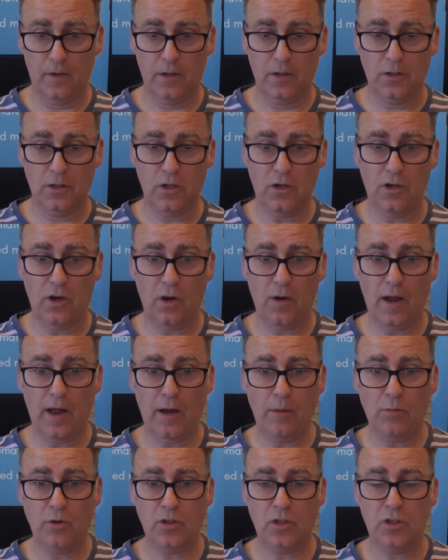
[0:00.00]
you know how
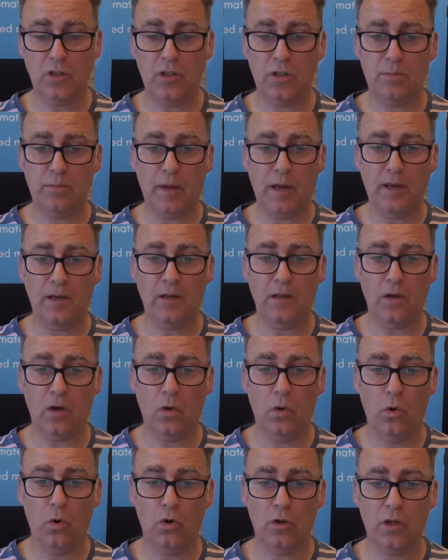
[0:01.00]
much you spend
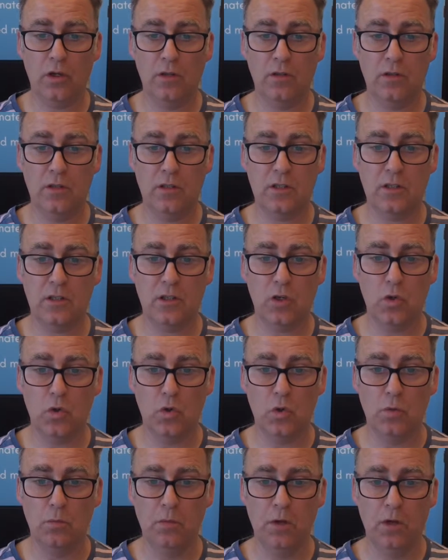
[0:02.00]
or
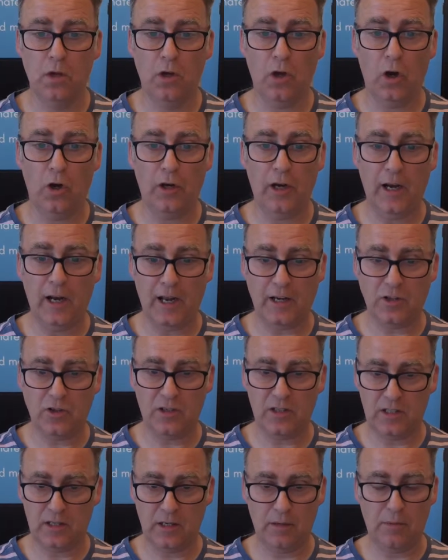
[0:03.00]
consume on
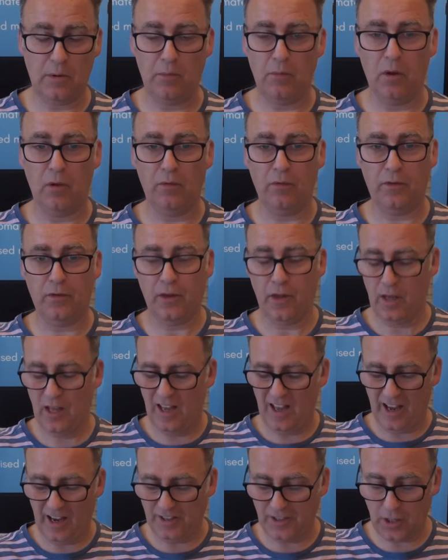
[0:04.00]
electricity per month?
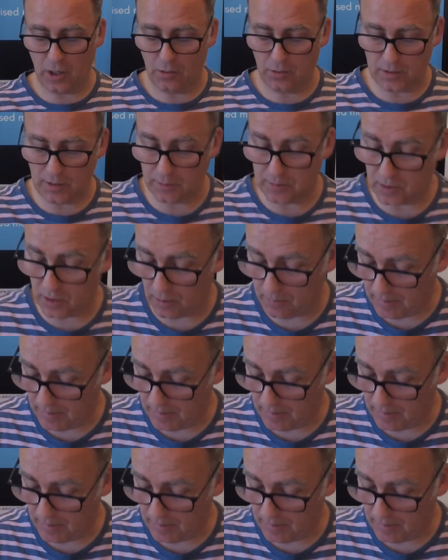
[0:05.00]
I don't, so I'm just going to